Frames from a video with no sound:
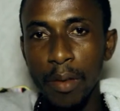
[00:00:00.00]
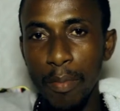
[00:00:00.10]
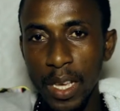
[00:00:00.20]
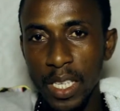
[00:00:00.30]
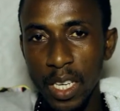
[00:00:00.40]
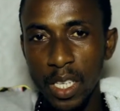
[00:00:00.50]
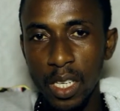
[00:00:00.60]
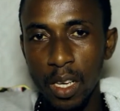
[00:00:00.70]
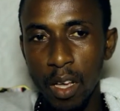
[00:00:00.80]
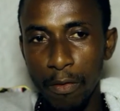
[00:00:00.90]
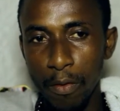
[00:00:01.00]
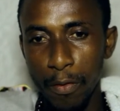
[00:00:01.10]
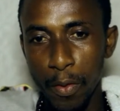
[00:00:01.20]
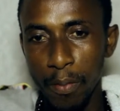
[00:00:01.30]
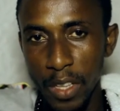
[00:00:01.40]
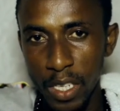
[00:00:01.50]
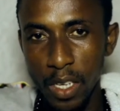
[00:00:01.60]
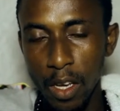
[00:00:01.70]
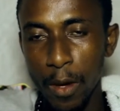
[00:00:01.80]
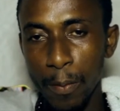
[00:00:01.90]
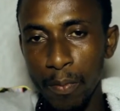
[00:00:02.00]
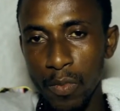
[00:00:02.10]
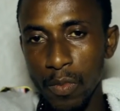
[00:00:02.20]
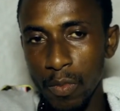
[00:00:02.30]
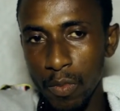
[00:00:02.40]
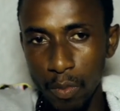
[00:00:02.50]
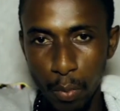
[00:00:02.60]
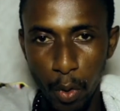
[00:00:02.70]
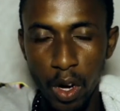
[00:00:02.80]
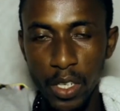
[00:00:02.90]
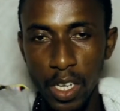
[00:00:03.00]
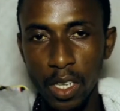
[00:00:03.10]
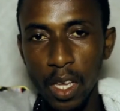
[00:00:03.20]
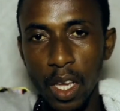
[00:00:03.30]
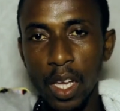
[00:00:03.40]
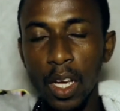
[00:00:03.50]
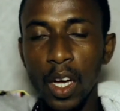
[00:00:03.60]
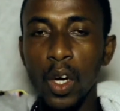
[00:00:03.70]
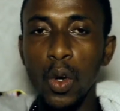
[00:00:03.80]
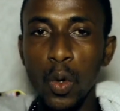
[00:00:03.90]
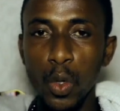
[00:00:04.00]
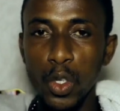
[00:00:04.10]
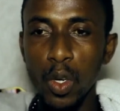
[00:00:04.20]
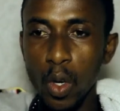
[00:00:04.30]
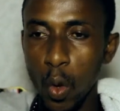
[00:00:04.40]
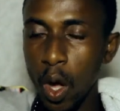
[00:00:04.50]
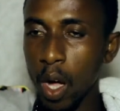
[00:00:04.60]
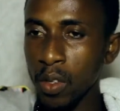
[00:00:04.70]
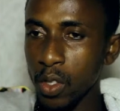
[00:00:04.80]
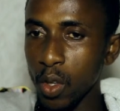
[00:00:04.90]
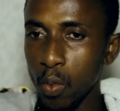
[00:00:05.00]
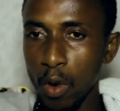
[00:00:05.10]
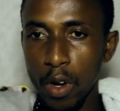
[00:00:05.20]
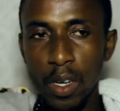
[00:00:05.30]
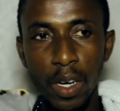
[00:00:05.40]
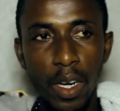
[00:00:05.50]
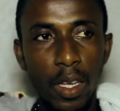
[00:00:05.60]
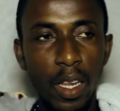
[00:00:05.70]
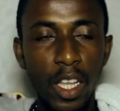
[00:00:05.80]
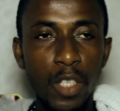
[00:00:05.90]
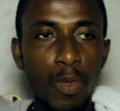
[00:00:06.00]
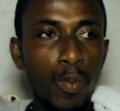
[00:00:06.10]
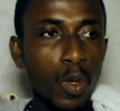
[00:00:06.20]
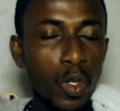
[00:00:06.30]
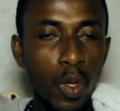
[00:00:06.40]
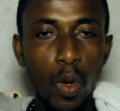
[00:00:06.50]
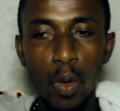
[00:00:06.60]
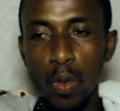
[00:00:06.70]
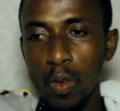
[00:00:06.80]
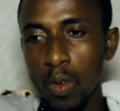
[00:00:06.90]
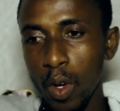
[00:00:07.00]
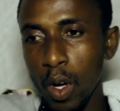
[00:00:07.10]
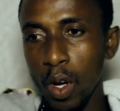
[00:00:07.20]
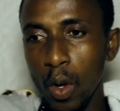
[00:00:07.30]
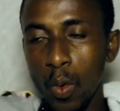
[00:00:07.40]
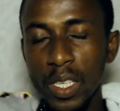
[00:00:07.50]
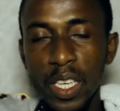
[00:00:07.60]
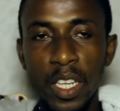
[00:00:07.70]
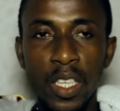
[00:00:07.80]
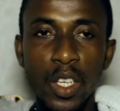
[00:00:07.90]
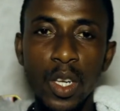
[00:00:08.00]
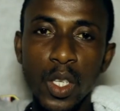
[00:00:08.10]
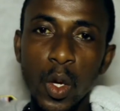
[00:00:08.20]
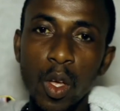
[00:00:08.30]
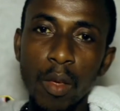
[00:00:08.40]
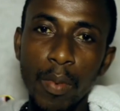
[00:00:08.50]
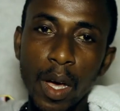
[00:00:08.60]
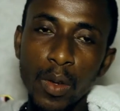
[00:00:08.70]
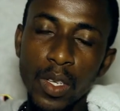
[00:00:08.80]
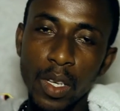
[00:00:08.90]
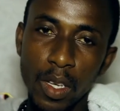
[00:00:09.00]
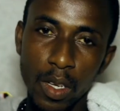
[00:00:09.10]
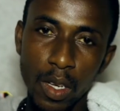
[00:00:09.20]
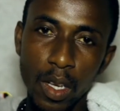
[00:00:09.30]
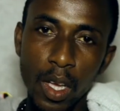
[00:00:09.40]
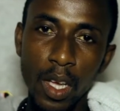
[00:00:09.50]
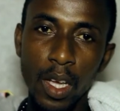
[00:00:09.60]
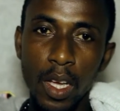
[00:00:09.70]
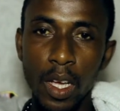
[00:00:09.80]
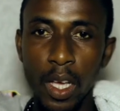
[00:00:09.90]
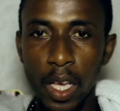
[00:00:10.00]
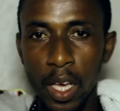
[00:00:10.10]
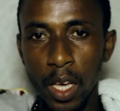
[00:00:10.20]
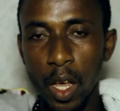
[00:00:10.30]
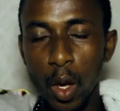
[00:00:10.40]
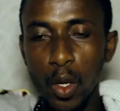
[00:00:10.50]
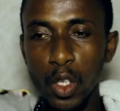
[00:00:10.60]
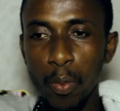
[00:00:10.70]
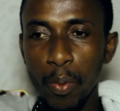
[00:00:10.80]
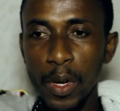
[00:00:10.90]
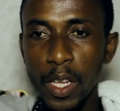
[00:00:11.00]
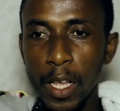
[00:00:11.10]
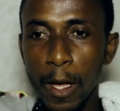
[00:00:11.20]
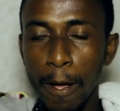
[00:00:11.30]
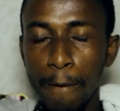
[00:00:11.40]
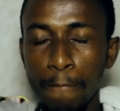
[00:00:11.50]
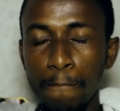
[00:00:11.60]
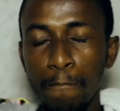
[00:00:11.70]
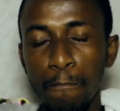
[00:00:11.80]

the message from this um, project will surely go out into the world, let people to know what sanitation is all about. And I also pray that uh,